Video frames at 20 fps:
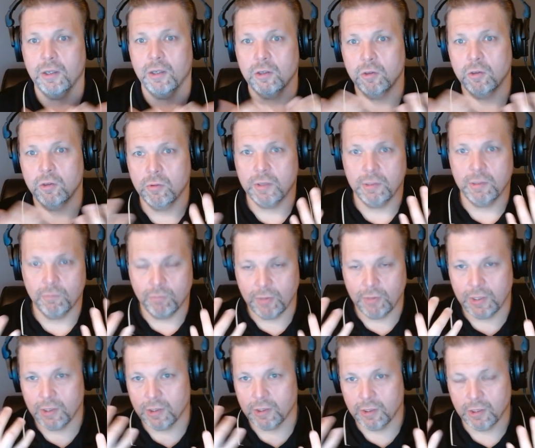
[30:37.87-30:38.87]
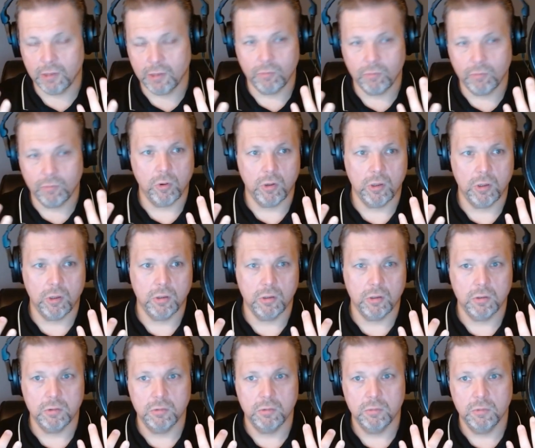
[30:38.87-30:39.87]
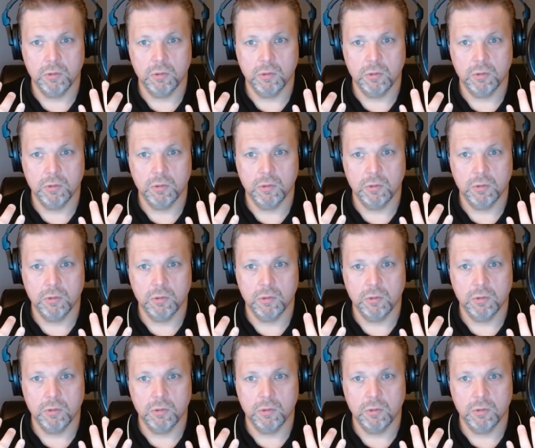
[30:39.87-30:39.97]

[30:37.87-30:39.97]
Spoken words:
you can be a little more